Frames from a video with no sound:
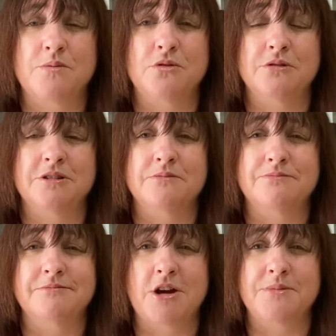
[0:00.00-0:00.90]
or you're
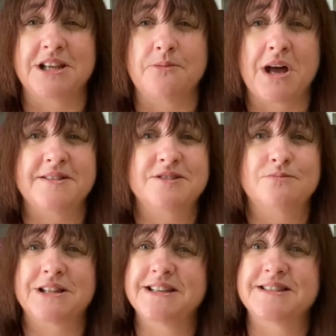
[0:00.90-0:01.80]
opening your parcel,
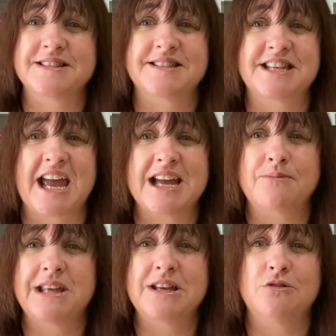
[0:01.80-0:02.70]
please just tag
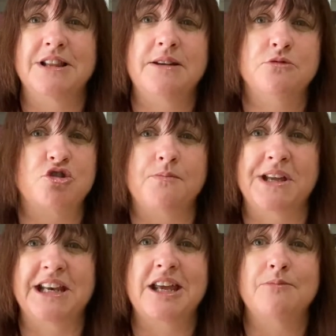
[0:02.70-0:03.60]
me or drop me
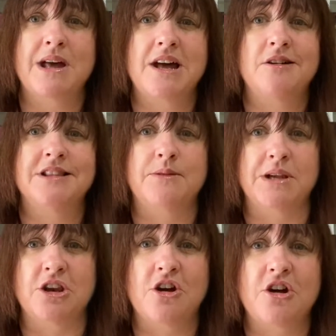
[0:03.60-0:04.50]
an email, let me
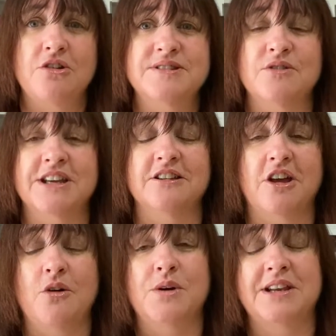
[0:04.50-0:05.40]
know so I can
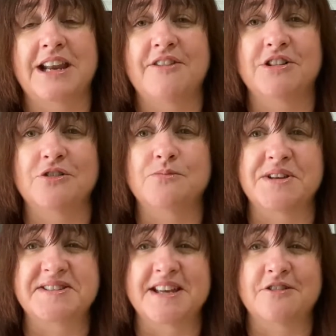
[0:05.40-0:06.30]
go in and have a look
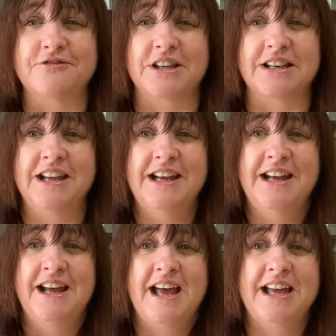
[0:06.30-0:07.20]
myself, and
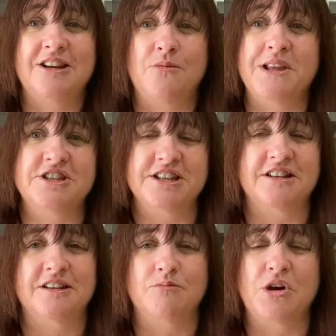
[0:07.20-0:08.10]
I'll mention
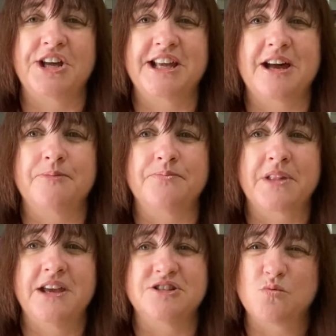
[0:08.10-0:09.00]
it in my
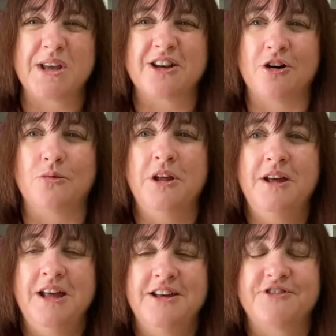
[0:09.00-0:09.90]
each week.
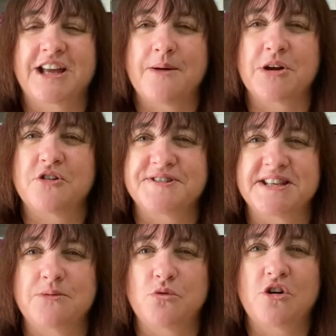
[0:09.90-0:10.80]
If I come across
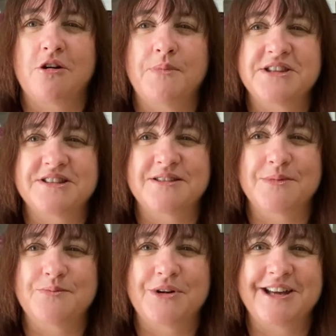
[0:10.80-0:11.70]
any more, I'll mention them
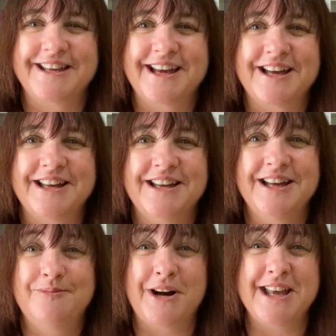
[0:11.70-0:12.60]
in my
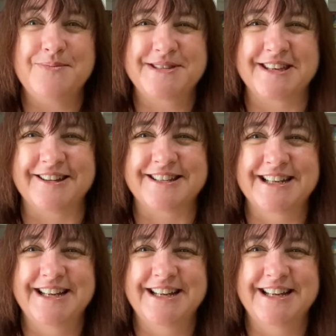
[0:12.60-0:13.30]
my episode.